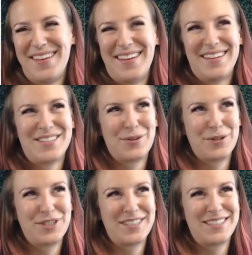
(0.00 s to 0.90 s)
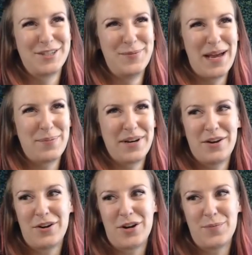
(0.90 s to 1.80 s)
So we're just still mapping
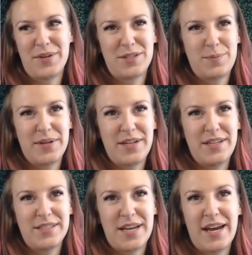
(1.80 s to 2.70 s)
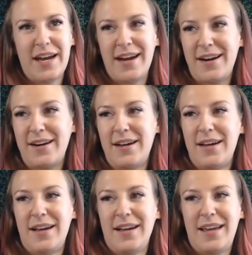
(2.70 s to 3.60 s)
out our Miss Piggy's hair.
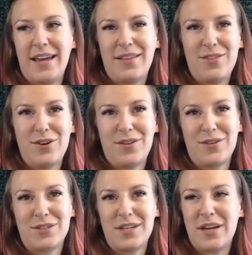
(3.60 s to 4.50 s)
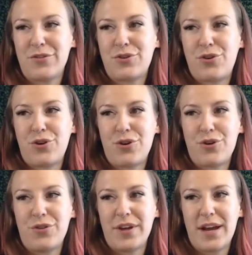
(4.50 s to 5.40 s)
Again, look, there's another
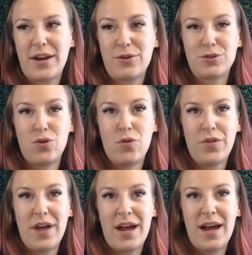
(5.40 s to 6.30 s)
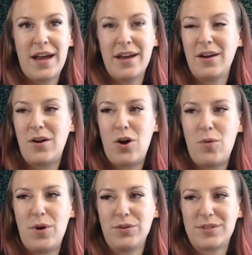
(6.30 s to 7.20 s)
curl that kind of goes over the eye,
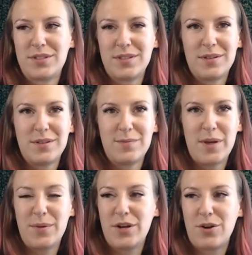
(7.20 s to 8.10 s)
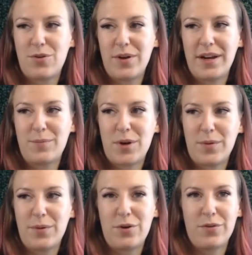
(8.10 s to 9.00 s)
almost. Maybe not quite. I
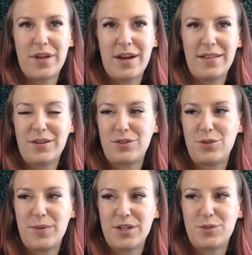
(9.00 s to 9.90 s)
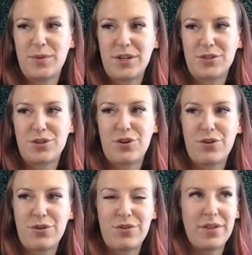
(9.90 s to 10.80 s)
probably went over the eye a little too much, but there's a
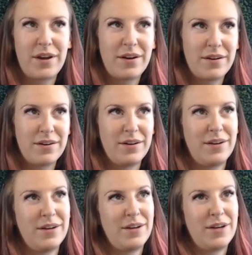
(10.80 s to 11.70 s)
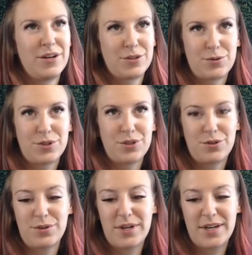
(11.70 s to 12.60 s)
curl there. So we're just going
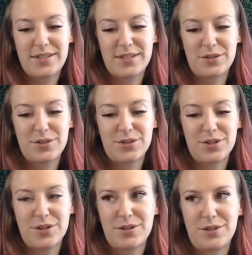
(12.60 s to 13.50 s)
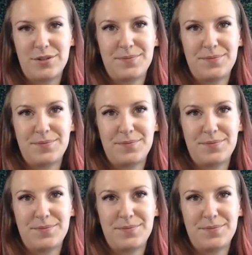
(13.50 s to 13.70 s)
to do a nice little circle.